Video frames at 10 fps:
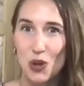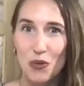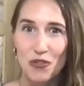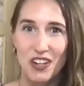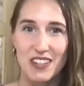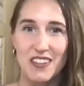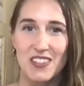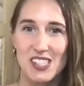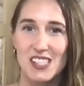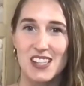so funny that
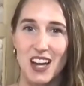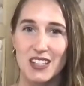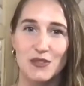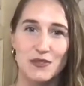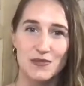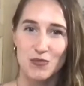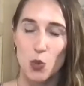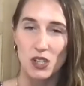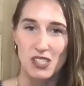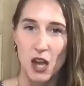this is kind of
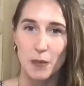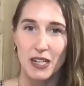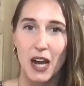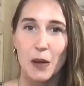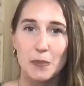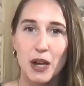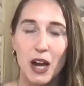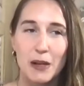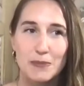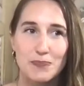what's coming up.
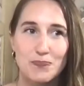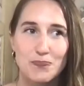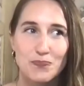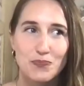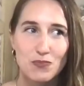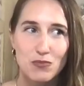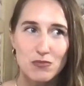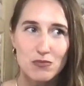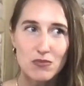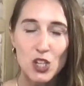
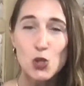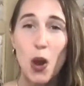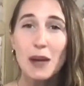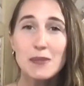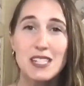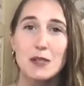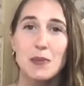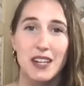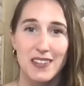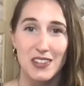So I'm deep
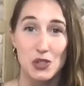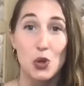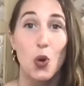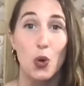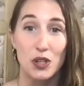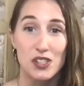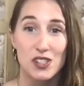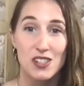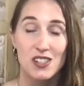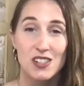in this
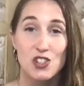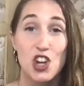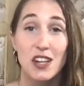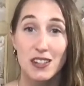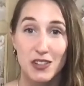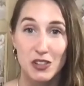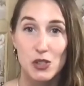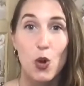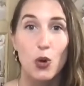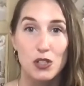course, channeling this
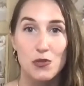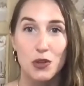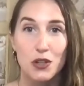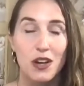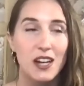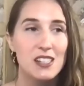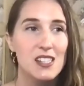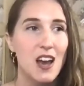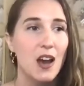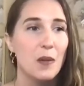course for you guys,
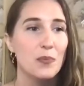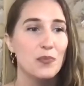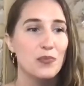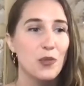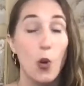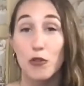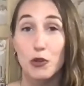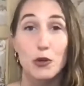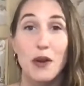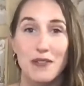or
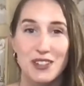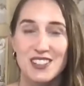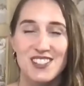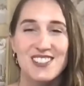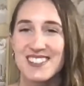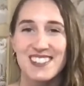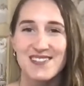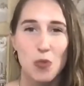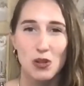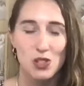for whoever
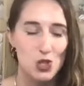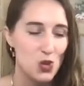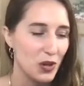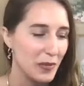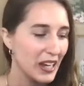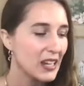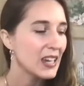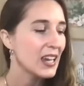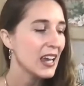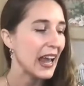wants to join me.
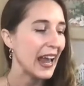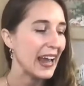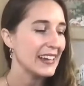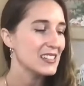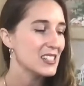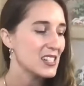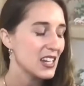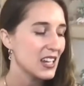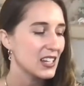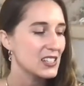And
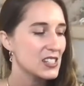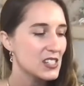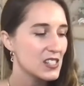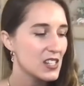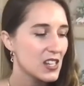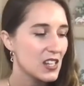it's